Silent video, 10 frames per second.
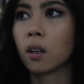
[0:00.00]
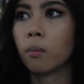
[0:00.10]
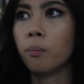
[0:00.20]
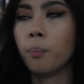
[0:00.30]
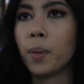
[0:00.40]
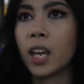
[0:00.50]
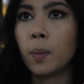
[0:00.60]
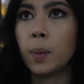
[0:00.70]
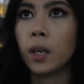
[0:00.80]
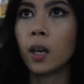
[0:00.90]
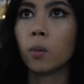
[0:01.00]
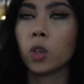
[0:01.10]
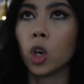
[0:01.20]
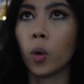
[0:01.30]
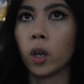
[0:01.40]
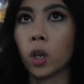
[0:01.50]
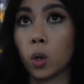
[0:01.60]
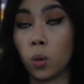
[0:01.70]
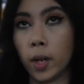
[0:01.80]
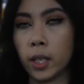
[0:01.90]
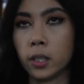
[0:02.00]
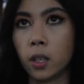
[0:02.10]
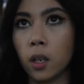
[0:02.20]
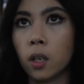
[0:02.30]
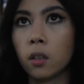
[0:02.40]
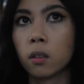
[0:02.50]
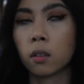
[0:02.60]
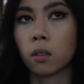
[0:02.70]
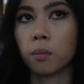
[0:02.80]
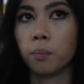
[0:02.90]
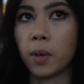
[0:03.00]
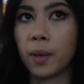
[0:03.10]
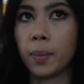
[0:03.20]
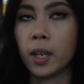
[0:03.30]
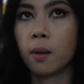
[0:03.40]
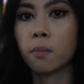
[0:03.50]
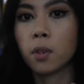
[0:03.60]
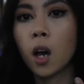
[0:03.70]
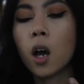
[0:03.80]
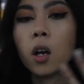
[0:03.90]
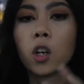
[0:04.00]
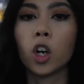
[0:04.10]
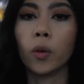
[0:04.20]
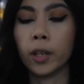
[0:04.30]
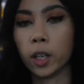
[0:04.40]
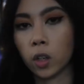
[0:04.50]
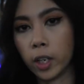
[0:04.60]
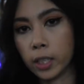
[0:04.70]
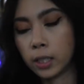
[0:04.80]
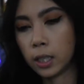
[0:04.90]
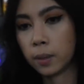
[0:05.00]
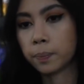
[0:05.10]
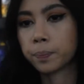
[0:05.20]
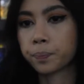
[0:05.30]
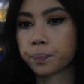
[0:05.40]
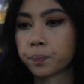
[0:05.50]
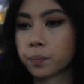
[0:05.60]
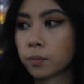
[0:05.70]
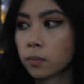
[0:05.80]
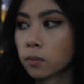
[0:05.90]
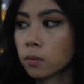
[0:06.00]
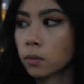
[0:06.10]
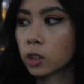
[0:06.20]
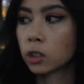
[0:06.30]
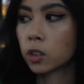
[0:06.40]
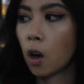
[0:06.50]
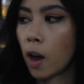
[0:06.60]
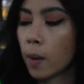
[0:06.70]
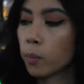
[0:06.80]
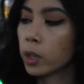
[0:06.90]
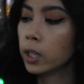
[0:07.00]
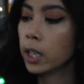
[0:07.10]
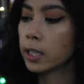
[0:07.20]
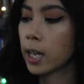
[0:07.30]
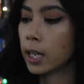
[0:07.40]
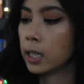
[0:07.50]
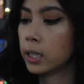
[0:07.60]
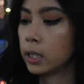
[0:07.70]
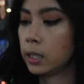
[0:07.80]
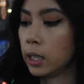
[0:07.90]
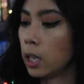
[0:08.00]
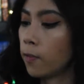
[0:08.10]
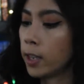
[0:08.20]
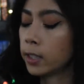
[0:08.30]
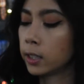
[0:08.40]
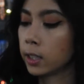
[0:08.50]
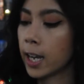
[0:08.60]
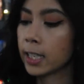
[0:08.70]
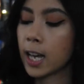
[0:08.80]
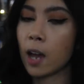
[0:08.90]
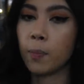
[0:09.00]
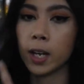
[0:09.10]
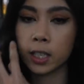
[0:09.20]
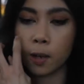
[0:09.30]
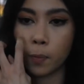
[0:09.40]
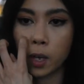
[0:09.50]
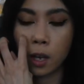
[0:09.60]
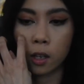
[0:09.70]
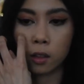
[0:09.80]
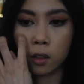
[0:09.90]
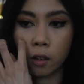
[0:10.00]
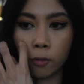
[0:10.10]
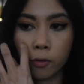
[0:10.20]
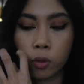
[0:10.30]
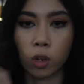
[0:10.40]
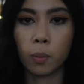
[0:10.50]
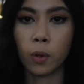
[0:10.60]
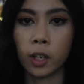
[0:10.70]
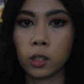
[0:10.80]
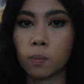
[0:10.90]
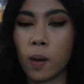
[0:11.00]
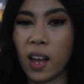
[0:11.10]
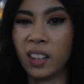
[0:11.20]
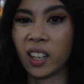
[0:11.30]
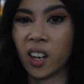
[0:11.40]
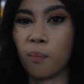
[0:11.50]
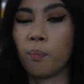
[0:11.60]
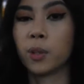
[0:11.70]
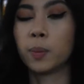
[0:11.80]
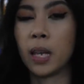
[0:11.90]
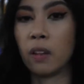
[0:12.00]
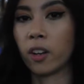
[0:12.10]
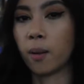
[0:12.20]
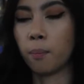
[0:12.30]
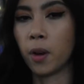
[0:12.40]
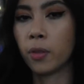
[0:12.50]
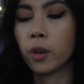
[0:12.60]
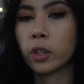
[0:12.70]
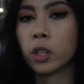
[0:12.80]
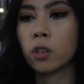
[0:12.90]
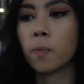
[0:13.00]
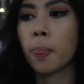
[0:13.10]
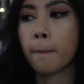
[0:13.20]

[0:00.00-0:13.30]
maybe I'm going crazy, maybe I'm not going crazy. So I'm really excited to see if I still liked it. I picked up the three books in like a span of like a month or two